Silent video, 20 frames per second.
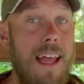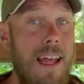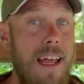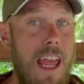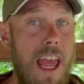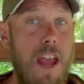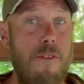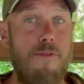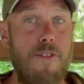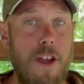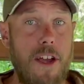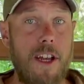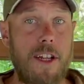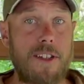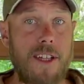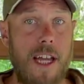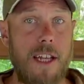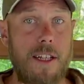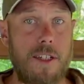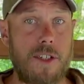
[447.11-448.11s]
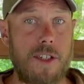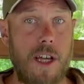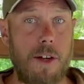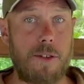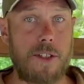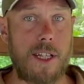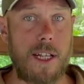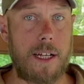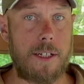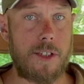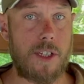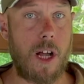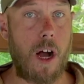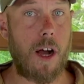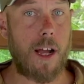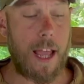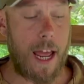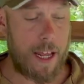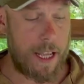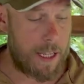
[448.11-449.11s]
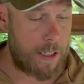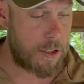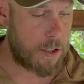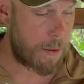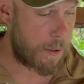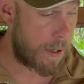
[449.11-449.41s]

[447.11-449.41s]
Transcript: If you're going to take this seriously and start getting into